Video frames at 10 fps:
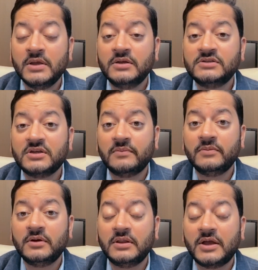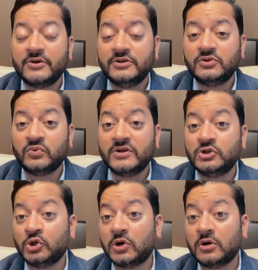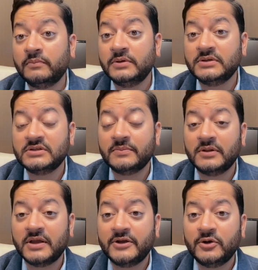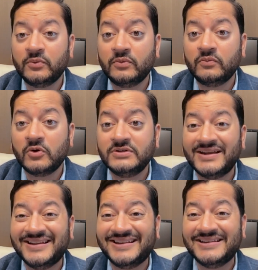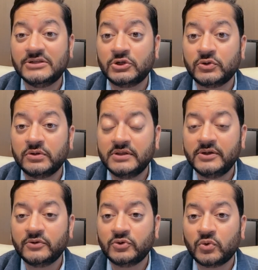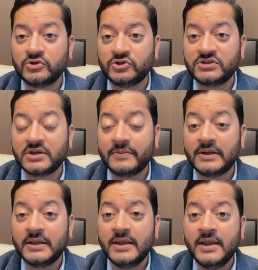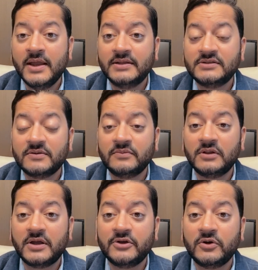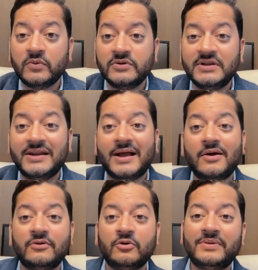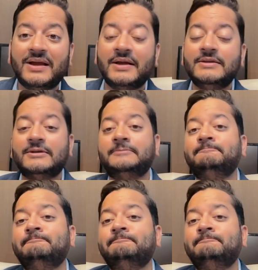Some allow you to raise your arm, some allow you to rotate it internally or towards your stomach, and some allow you to rotate it out or behind you.